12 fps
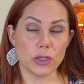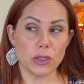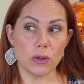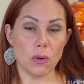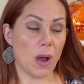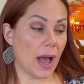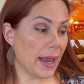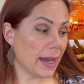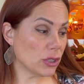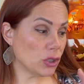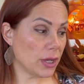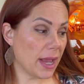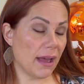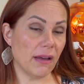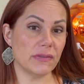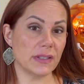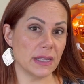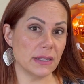So I actually
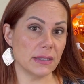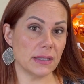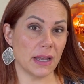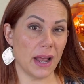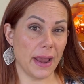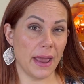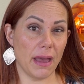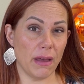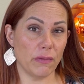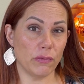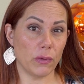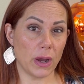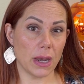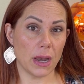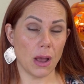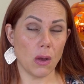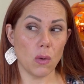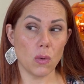have scents that I have right
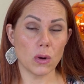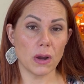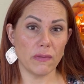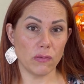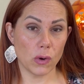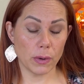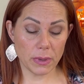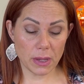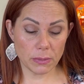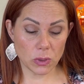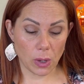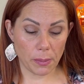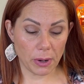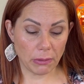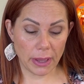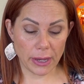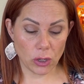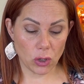now or I've worn them. So I'm going to
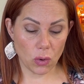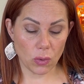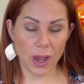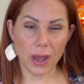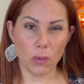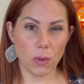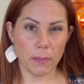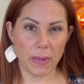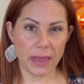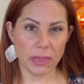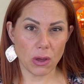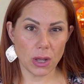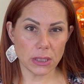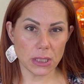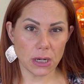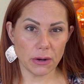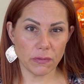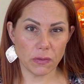let you know kind of what my thoughts
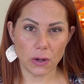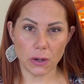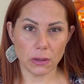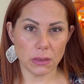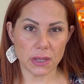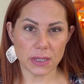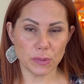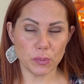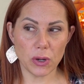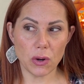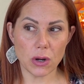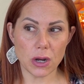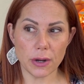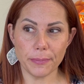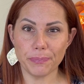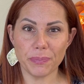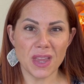are for this pre-order,